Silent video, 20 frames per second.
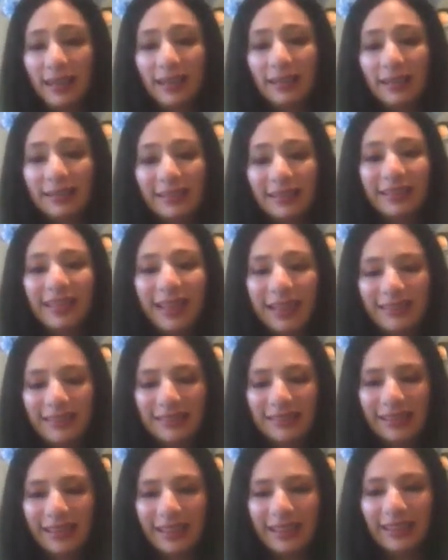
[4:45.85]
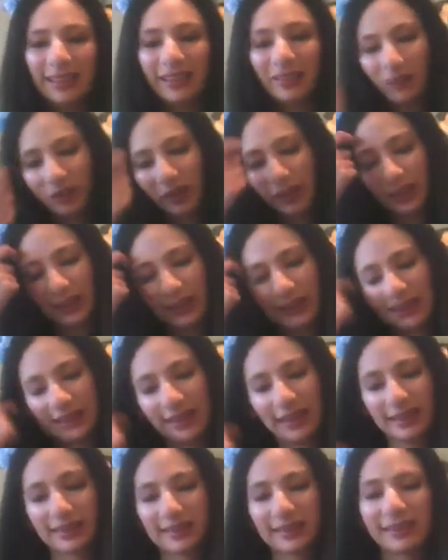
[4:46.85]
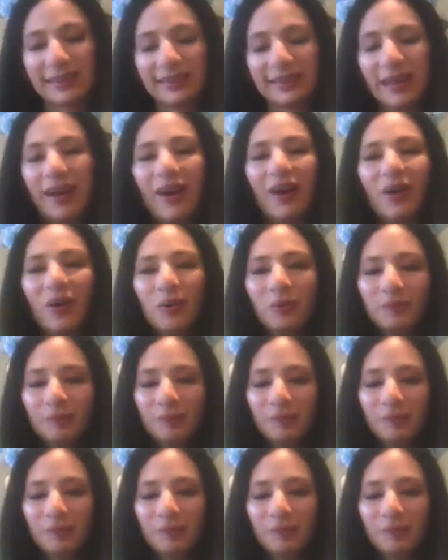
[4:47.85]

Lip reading: It's guaranteed. It really sucks. So